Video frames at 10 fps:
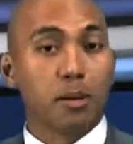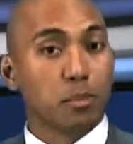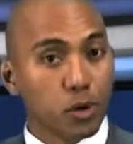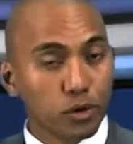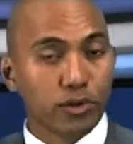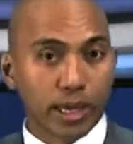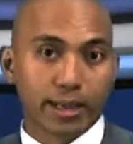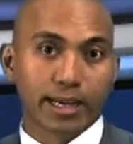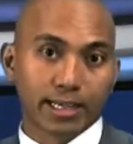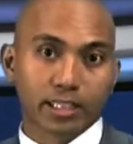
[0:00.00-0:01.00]
improving
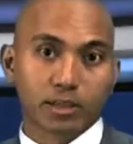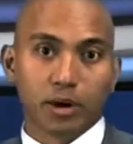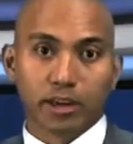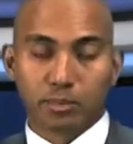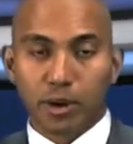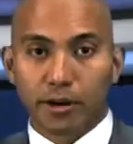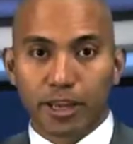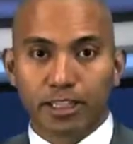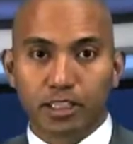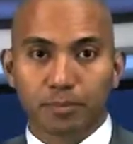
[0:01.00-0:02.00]
the customer
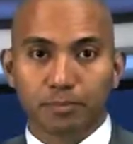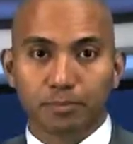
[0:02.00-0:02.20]
experience.